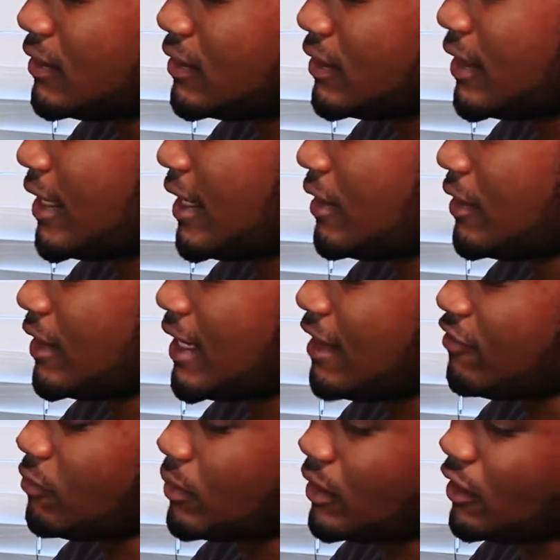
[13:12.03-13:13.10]
So yeah, you can
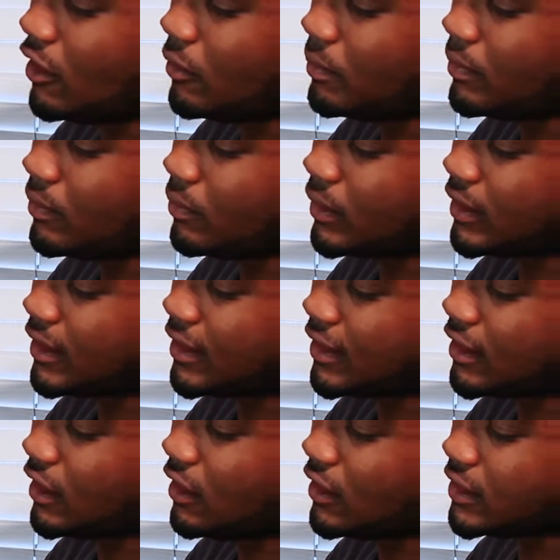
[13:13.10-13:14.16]
have them with the
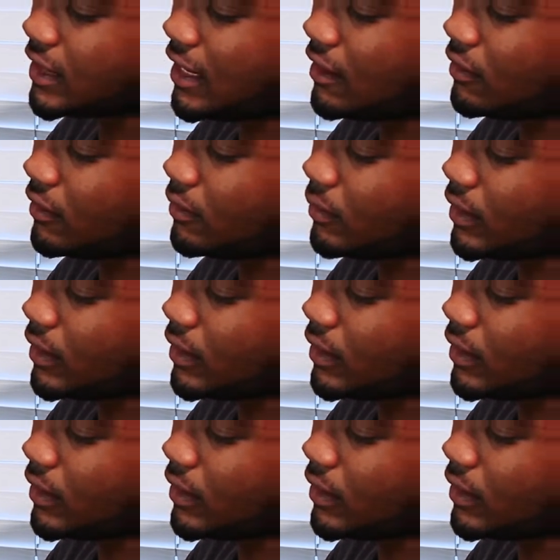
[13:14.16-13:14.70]
claws out,